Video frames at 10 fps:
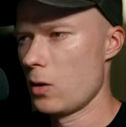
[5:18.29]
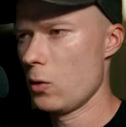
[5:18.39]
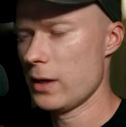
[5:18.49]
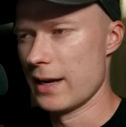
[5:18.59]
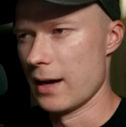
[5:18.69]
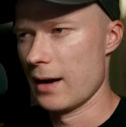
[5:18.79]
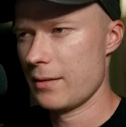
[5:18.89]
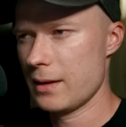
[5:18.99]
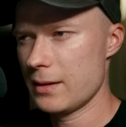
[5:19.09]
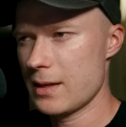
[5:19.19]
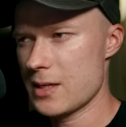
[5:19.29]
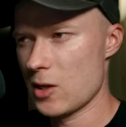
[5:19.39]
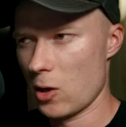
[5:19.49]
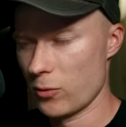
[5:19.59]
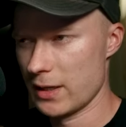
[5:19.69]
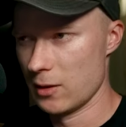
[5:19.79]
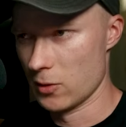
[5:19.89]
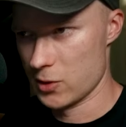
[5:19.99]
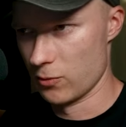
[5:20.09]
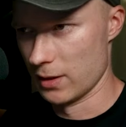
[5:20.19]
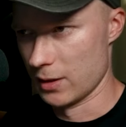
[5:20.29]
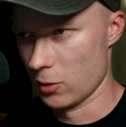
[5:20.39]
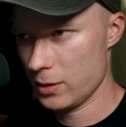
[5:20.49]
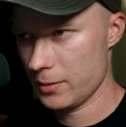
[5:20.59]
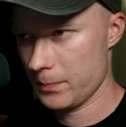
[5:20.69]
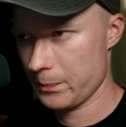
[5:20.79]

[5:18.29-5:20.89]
Okay, I think this already looks really good,